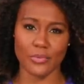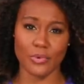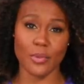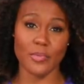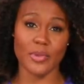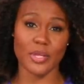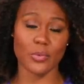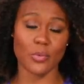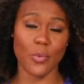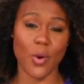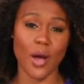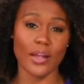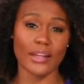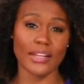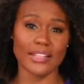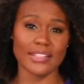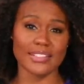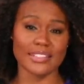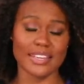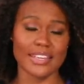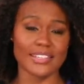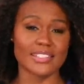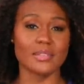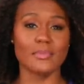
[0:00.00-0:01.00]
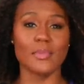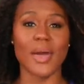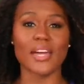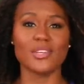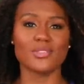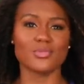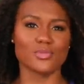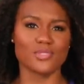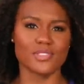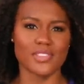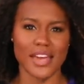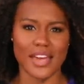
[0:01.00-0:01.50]
Women wanting to get some
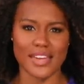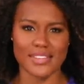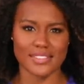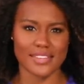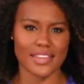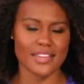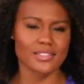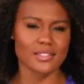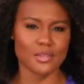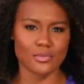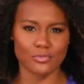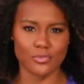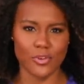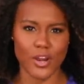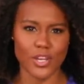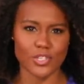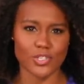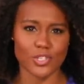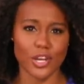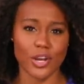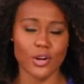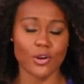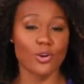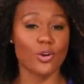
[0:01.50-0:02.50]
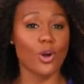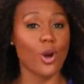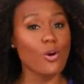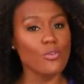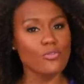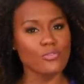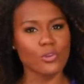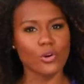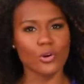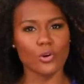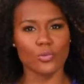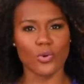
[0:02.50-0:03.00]
exercise, get some fresh air,
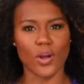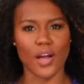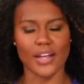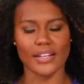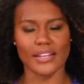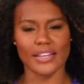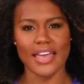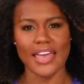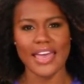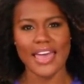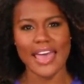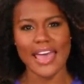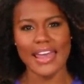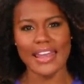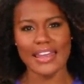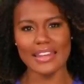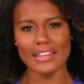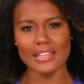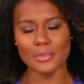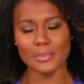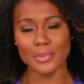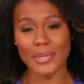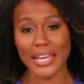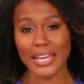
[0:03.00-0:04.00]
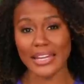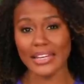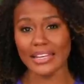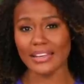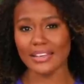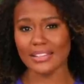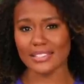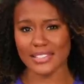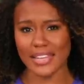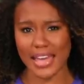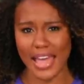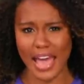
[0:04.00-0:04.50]
go for a run, and end up
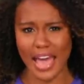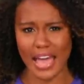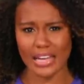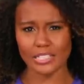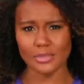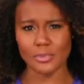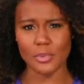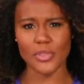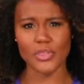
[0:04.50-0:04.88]
getting attacked.